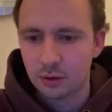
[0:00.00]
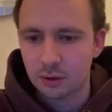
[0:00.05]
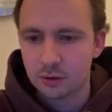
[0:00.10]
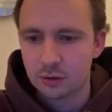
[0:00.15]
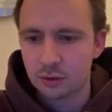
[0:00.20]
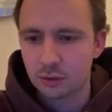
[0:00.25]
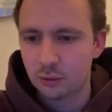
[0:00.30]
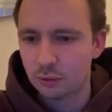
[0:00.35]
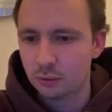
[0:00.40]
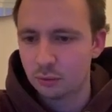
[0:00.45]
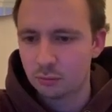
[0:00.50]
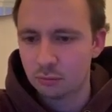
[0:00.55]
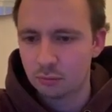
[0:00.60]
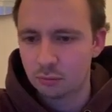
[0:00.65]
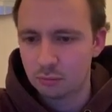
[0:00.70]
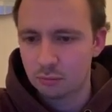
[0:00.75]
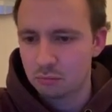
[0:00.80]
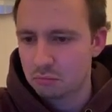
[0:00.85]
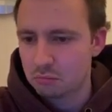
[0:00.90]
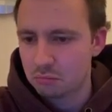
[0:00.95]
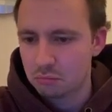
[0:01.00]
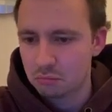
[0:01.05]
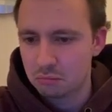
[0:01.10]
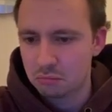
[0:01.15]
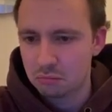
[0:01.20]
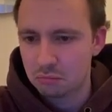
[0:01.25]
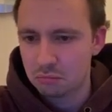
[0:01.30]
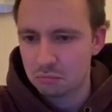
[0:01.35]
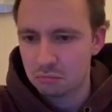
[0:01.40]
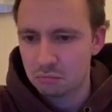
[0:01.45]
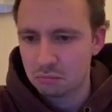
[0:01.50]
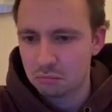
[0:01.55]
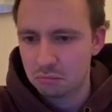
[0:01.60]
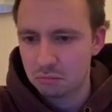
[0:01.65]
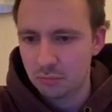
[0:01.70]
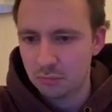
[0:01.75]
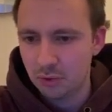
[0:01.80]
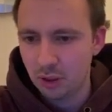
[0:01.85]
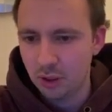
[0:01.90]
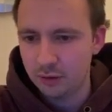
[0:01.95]
So
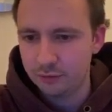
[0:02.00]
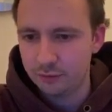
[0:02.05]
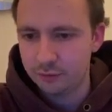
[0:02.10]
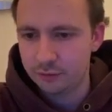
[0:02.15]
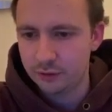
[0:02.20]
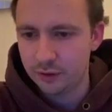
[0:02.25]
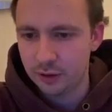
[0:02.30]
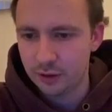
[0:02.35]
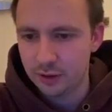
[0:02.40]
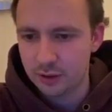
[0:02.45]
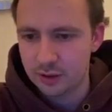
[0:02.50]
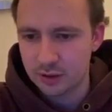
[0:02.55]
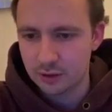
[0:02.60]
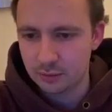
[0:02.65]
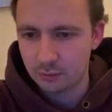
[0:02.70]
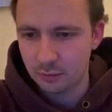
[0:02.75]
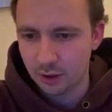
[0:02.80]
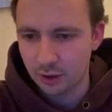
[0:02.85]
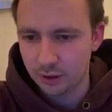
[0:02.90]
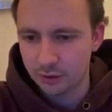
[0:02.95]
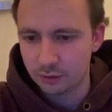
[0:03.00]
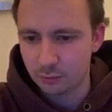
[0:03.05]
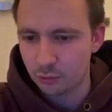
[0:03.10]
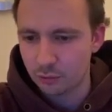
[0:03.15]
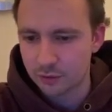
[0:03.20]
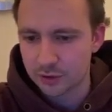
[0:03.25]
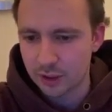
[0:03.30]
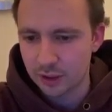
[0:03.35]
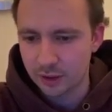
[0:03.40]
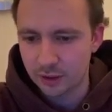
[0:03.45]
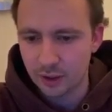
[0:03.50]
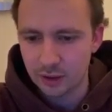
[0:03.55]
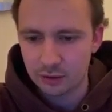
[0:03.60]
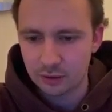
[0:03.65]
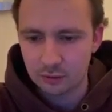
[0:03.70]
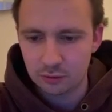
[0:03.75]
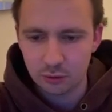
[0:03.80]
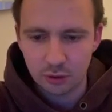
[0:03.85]
if they did some other moves like that,